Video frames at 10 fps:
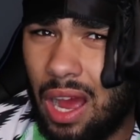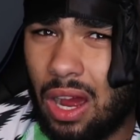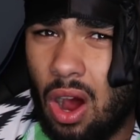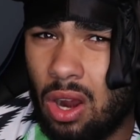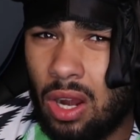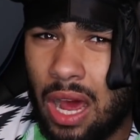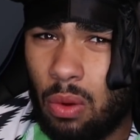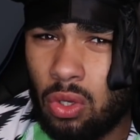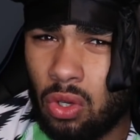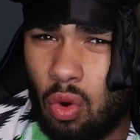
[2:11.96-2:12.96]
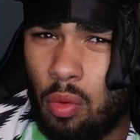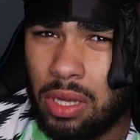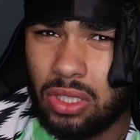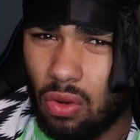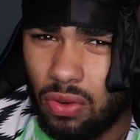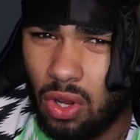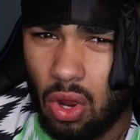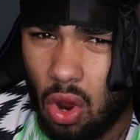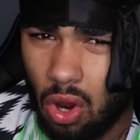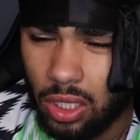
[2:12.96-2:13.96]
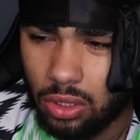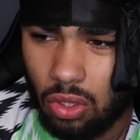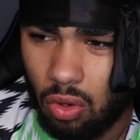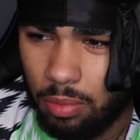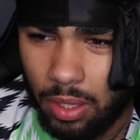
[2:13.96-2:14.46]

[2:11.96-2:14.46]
I can't lie, I wouldn't call myself an alcoholic though,